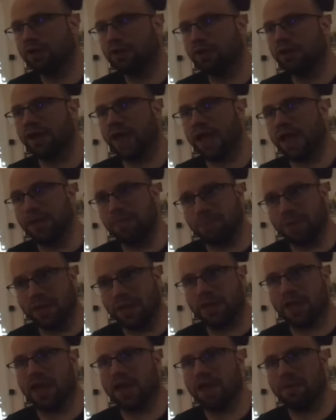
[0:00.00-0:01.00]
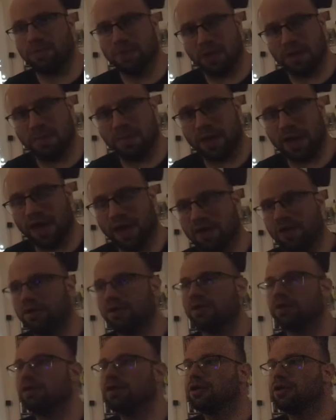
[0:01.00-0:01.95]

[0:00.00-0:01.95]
an A-B pattern,